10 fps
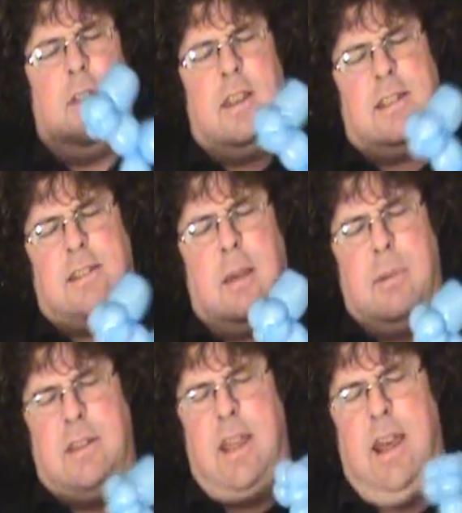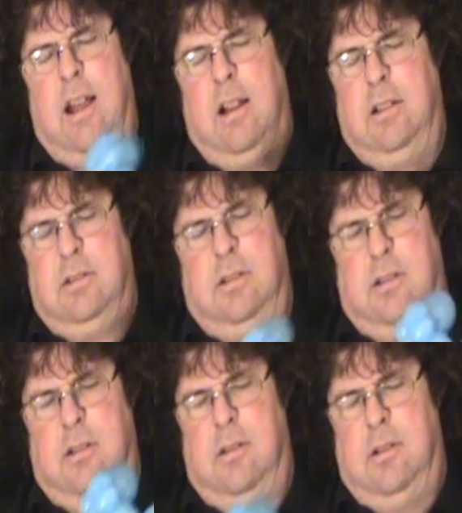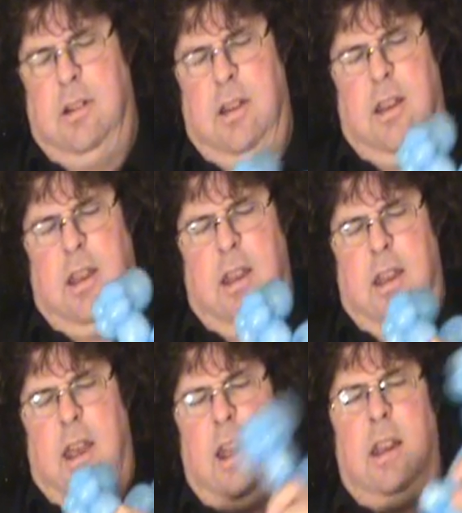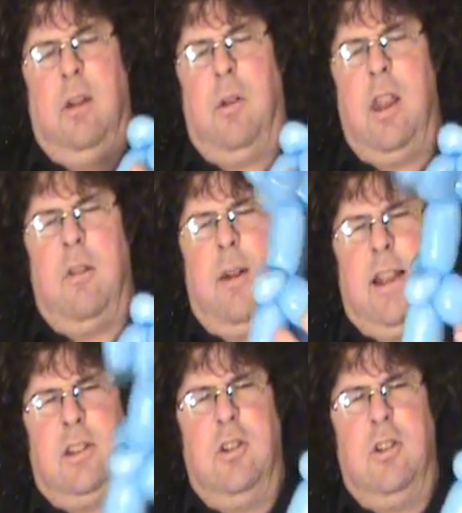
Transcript: the stubby tail, and get rid of the rest.